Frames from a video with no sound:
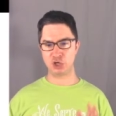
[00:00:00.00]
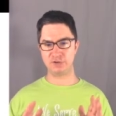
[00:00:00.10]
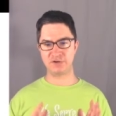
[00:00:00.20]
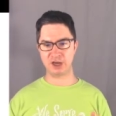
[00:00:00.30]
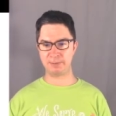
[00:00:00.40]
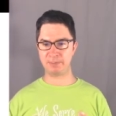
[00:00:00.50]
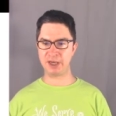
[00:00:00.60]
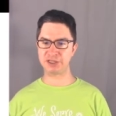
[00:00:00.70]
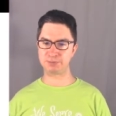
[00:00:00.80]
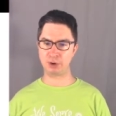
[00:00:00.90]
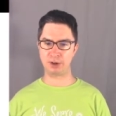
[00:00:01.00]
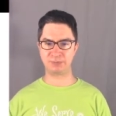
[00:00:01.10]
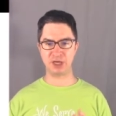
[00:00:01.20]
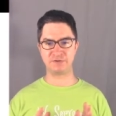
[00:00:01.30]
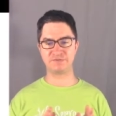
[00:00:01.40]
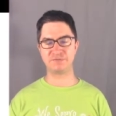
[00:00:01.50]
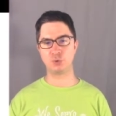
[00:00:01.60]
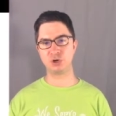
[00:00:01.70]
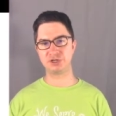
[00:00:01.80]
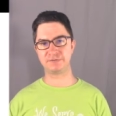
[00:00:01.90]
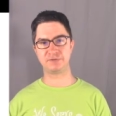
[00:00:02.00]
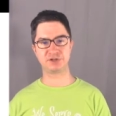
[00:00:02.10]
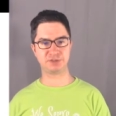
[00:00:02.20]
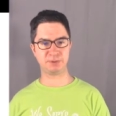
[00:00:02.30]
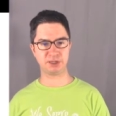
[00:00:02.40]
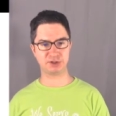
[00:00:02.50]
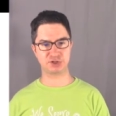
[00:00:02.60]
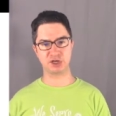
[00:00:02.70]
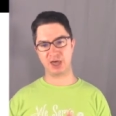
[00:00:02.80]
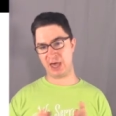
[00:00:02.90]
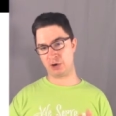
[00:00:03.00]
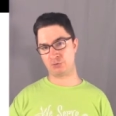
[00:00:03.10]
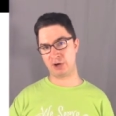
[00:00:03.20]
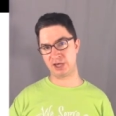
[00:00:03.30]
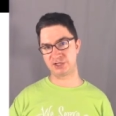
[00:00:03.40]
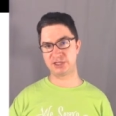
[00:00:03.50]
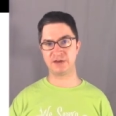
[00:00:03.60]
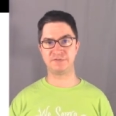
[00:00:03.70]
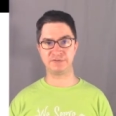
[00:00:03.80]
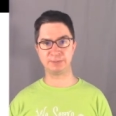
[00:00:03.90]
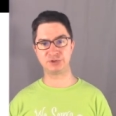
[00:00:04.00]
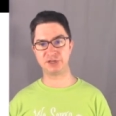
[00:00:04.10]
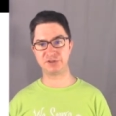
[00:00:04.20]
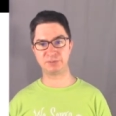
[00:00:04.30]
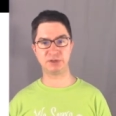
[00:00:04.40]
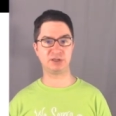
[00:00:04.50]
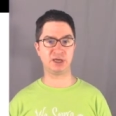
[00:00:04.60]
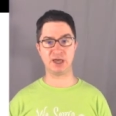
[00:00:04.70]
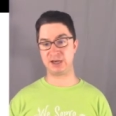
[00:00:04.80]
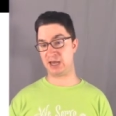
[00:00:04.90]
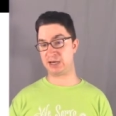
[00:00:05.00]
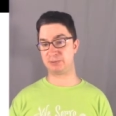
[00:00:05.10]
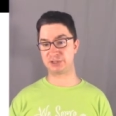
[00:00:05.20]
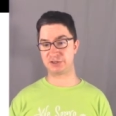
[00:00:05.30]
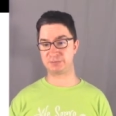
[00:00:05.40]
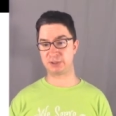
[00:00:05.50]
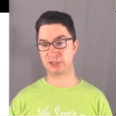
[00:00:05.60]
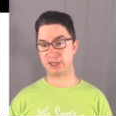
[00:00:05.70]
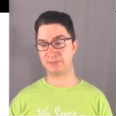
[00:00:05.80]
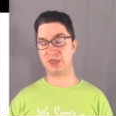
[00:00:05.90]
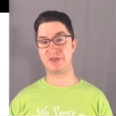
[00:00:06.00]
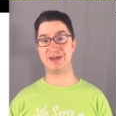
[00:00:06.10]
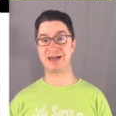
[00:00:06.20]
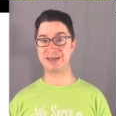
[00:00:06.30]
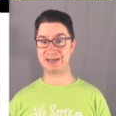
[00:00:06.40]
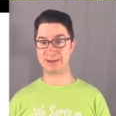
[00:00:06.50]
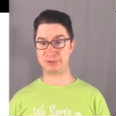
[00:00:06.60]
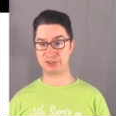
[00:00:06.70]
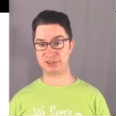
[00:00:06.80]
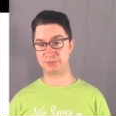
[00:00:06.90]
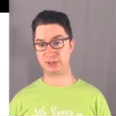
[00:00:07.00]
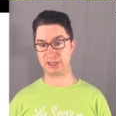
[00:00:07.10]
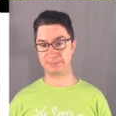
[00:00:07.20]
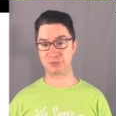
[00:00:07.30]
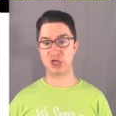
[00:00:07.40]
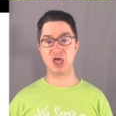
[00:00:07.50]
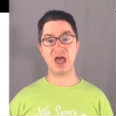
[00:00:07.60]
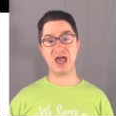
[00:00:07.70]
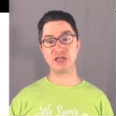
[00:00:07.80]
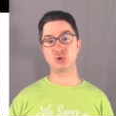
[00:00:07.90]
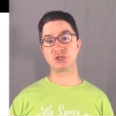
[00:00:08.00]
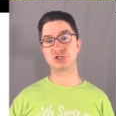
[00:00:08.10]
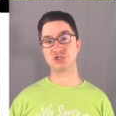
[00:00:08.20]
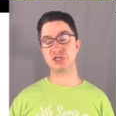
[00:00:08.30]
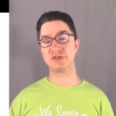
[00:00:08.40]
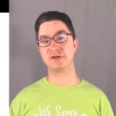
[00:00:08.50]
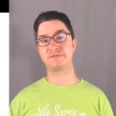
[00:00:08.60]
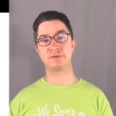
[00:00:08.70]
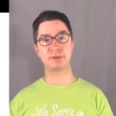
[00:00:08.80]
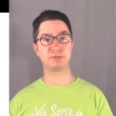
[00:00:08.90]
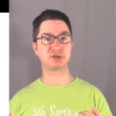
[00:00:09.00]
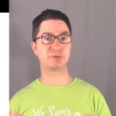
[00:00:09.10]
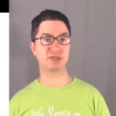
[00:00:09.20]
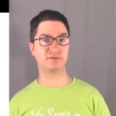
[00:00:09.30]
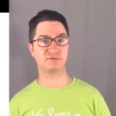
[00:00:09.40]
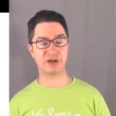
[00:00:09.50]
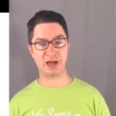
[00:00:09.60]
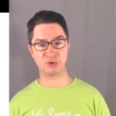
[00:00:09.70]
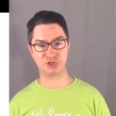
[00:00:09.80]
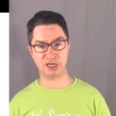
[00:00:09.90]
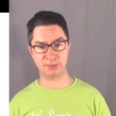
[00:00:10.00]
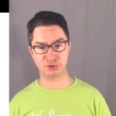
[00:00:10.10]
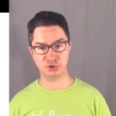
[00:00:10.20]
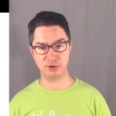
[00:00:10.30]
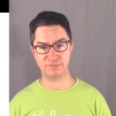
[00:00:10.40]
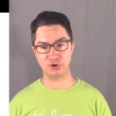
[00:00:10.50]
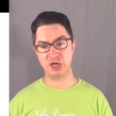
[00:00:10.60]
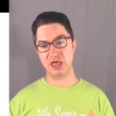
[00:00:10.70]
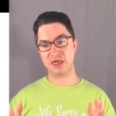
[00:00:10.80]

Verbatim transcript: you've got a baseball in four different speeds. At rest, at 50% the speed of light, at 90% the speed of light, and then 99% the speed of light. And you can see that from the perspective of an outside observer,